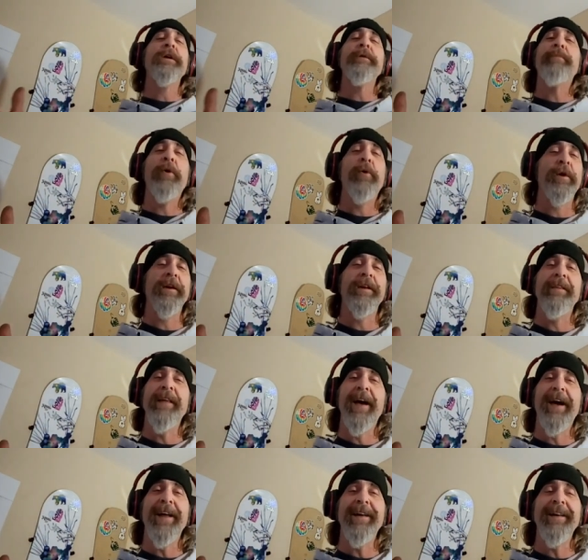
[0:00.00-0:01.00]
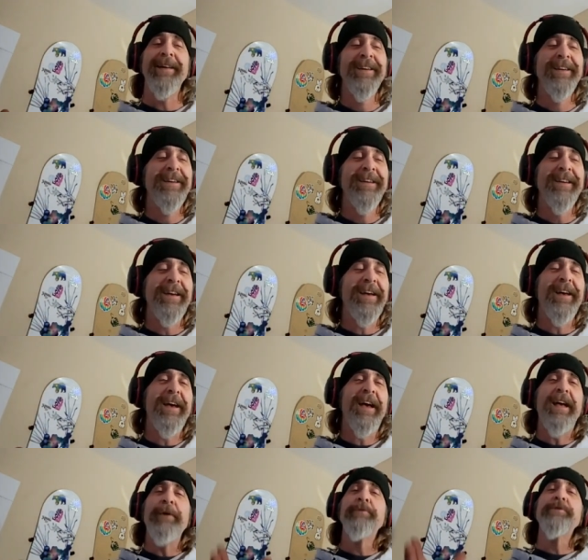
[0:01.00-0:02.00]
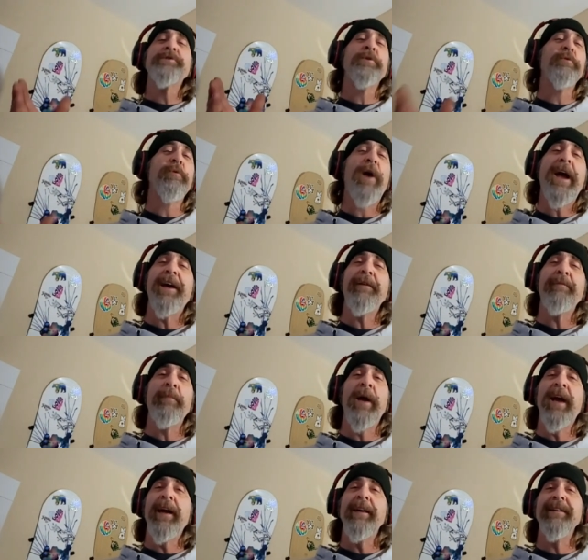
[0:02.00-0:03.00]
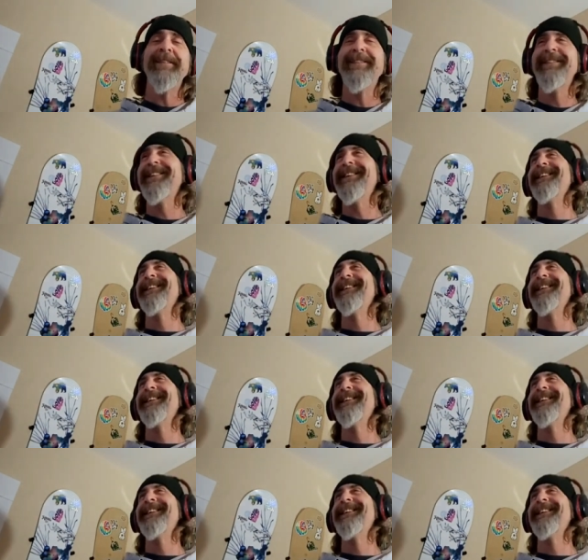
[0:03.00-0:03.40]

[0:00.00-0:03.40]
only point in that. It was a rant, man.